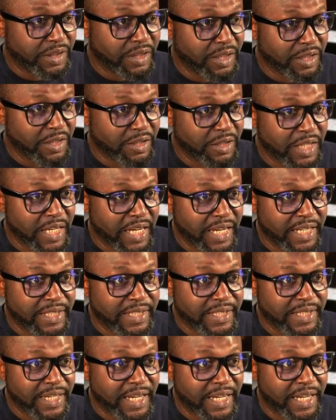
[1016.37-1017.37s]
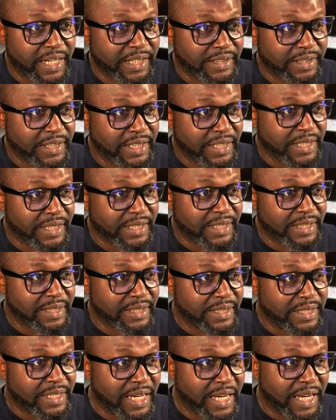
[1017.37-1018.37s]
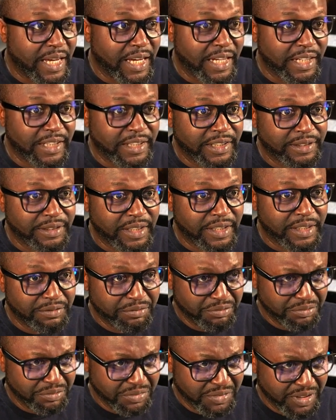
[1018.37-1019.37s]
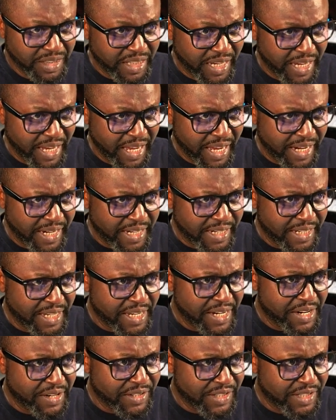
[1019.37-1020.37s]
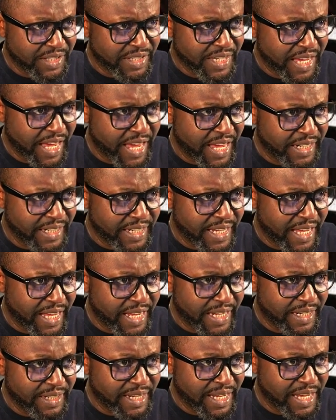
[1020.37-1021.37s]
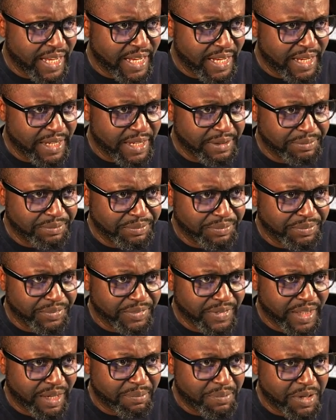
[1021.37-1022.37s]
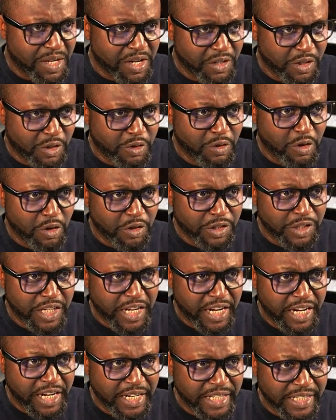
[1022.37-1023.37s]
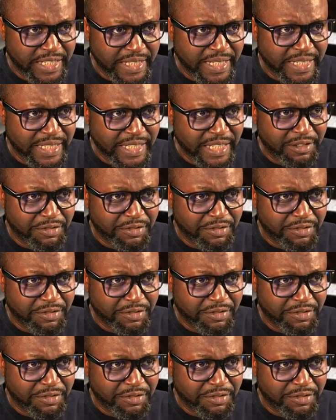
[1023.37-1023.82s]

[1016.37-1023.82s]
So that's done, and here it's saying that appears to contain an existing